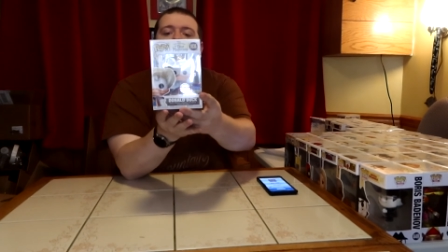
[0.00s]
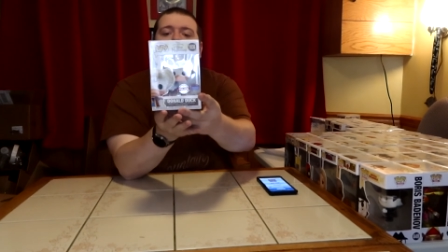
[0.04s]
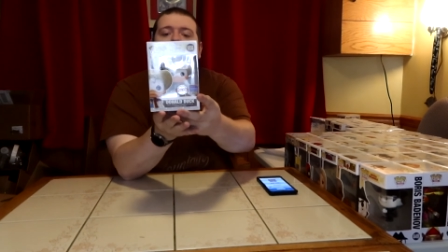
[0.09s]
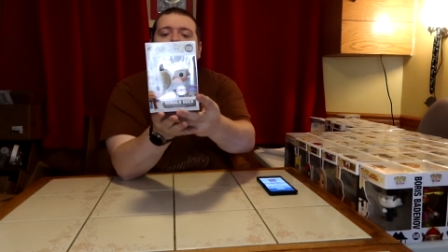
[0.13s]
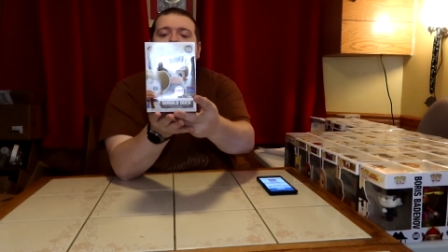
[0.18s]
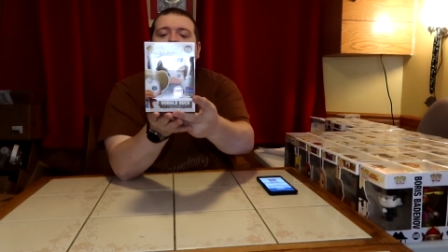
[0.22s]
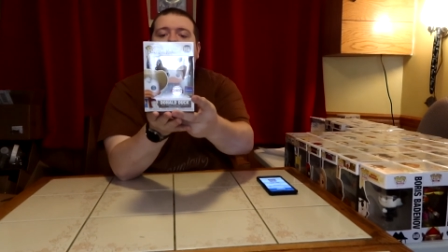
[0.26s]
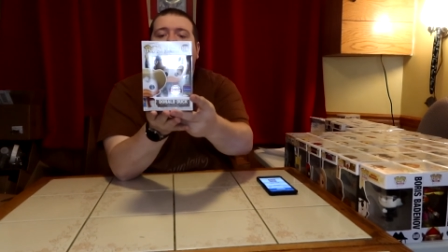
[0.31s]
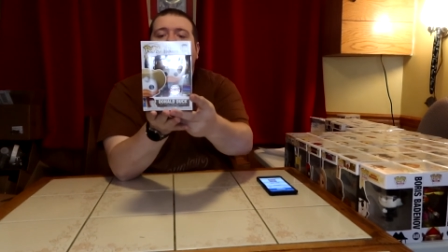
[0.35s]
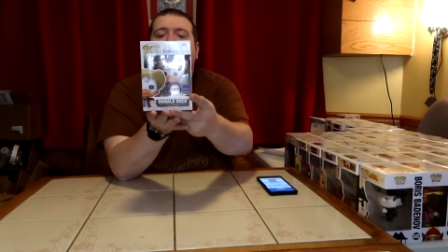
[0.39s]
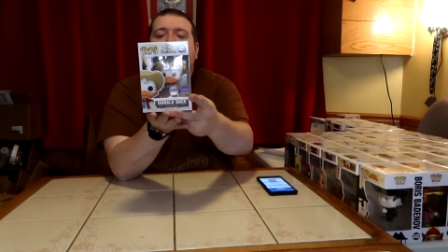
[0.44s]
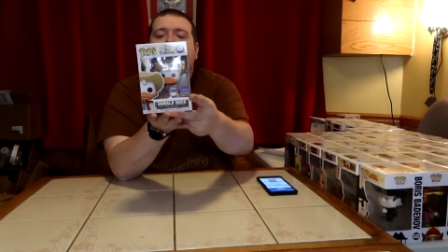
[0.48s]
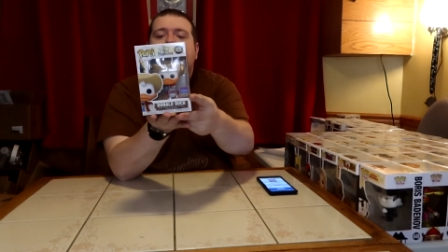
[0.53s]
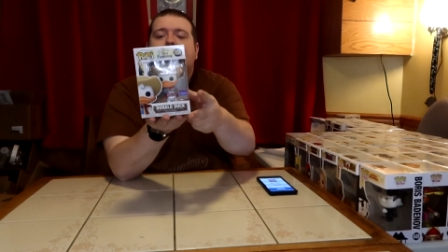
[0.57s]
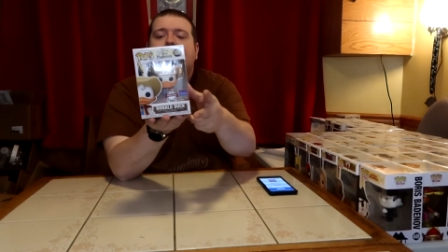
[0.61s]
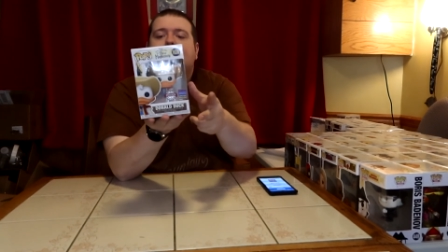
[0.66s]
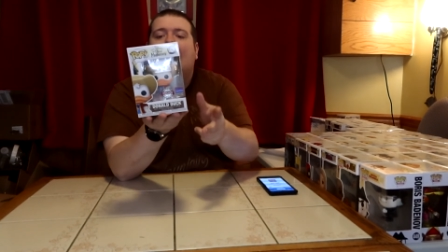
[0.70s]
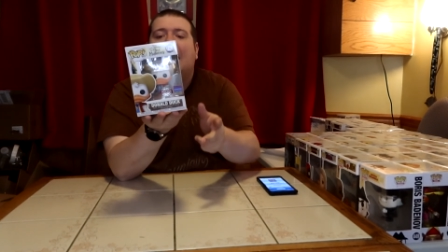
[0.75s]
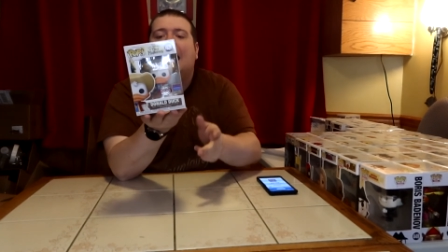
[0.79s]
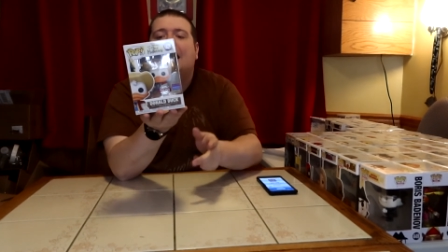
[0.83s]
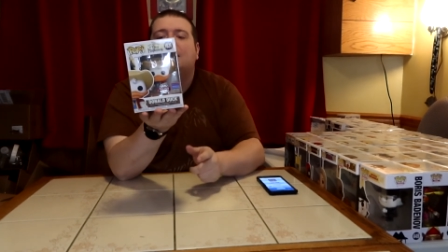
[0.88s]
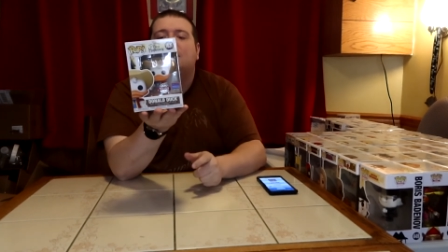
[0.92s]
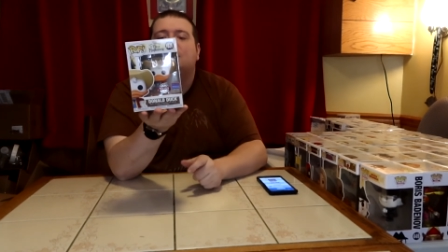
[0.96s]
Mickey,
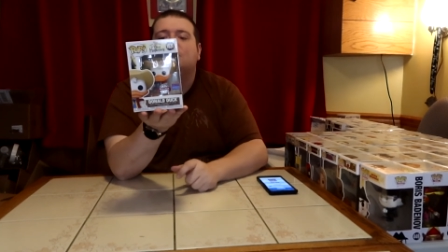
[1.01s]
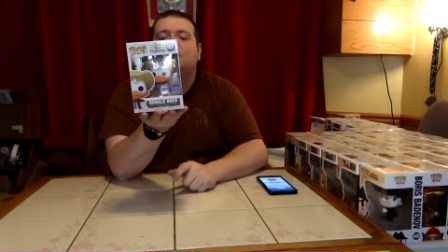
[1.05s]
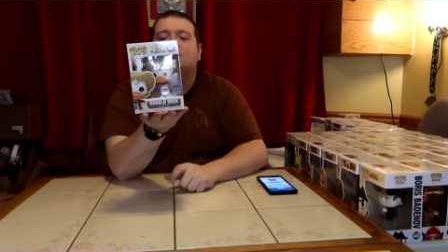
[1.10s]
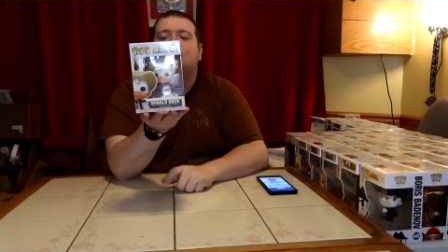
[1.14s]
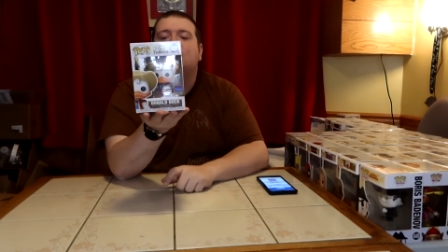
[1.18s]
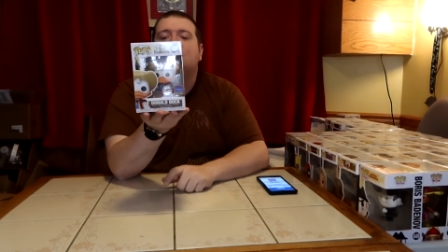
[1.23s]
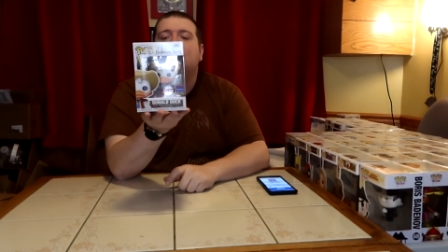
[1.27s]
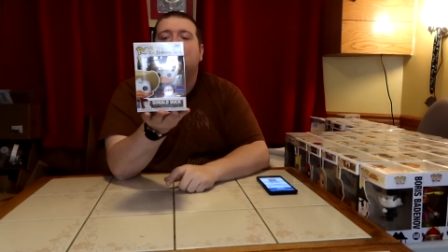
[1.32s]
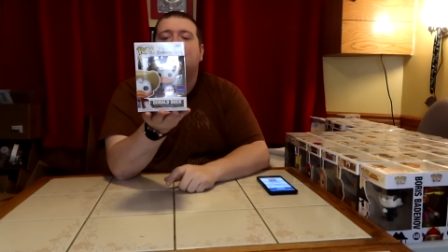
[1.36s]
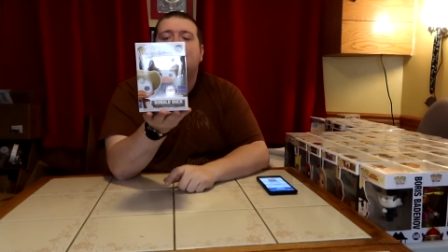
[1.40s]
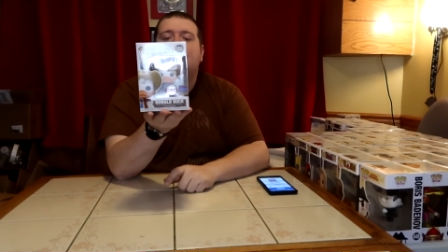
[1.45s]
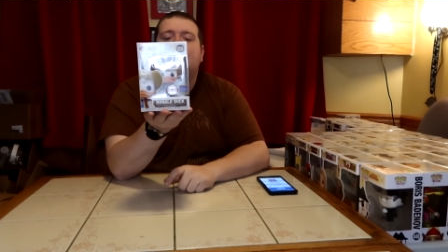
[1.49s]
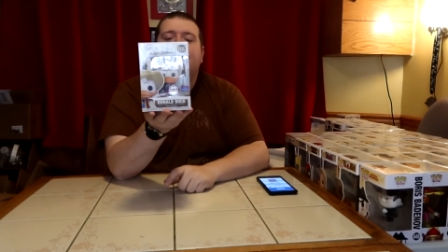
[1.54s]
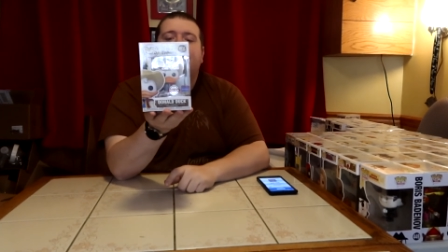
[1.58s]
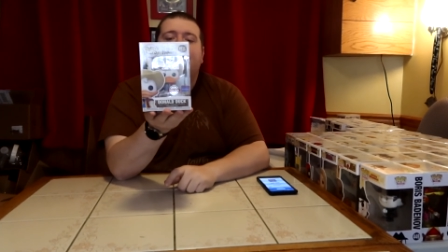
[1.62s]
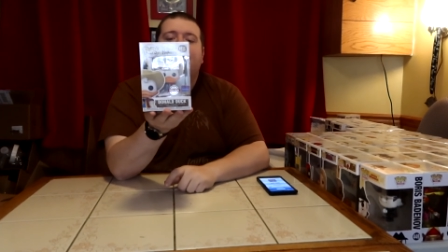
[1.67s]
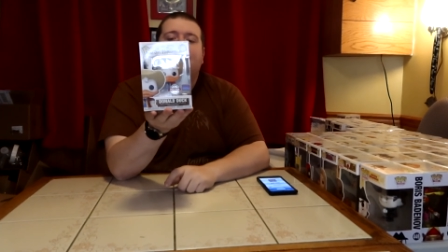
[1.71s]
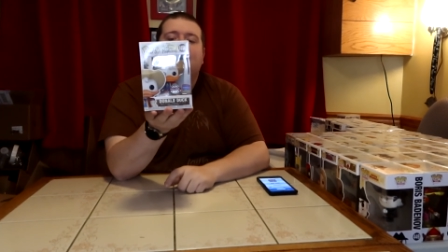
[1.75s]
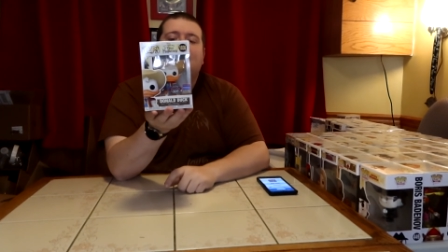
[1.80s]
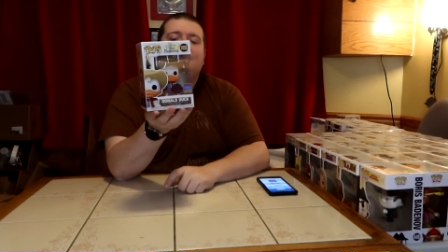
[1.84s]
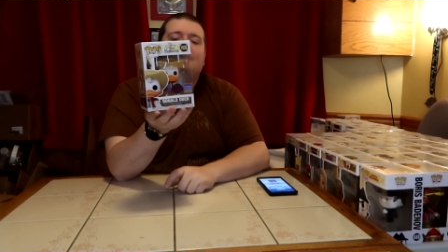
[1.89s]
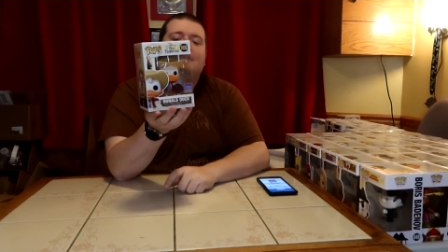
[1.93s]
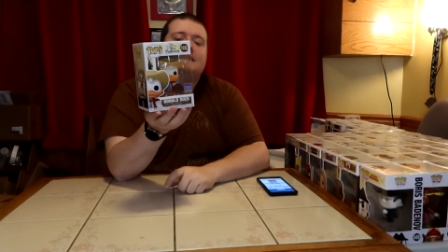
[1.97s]
Donald, Goofy, the
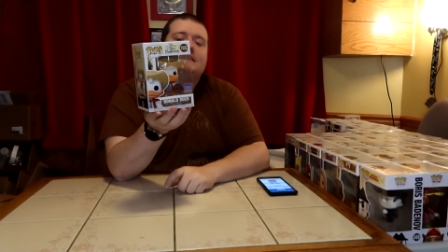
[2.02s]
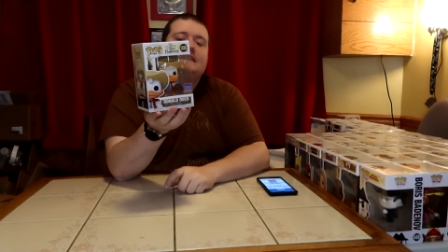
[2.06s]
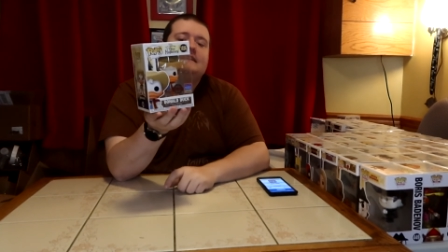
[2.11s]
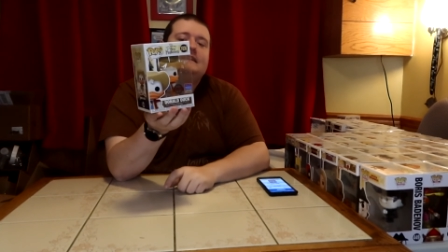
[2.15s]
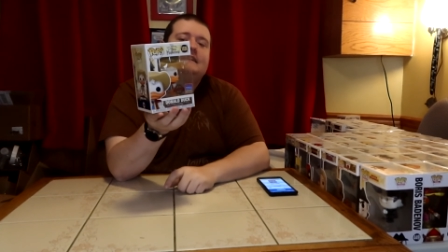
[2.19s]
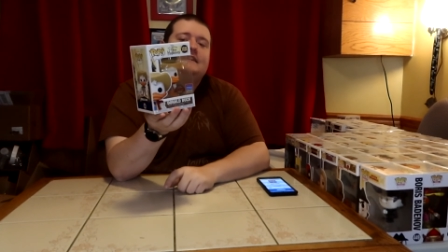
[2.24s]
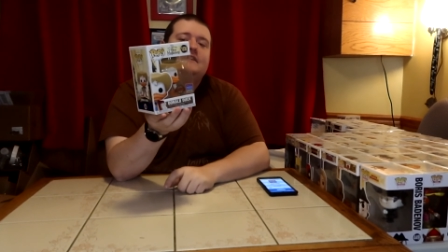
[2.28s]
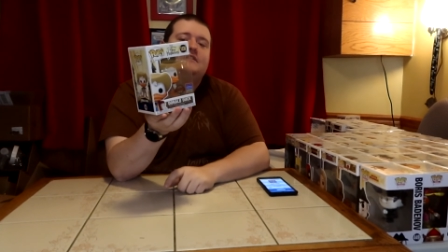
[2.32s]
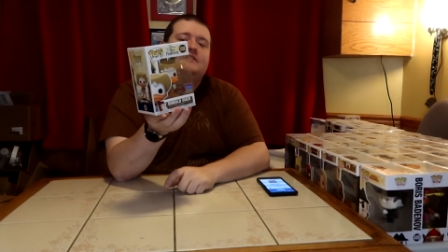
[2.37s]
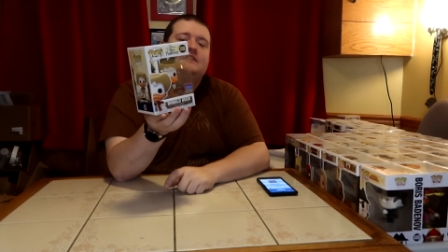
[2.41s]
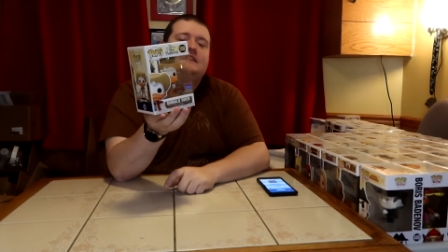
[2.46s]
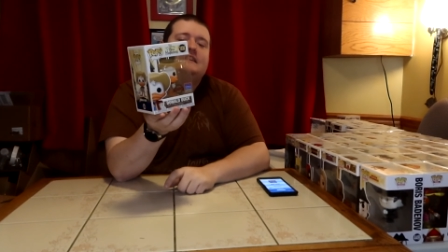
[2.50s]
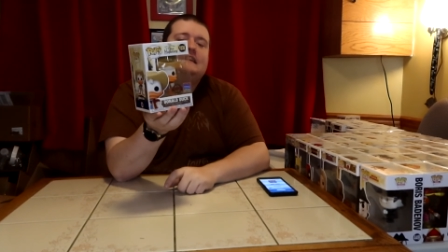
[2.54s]
Three Musketeers,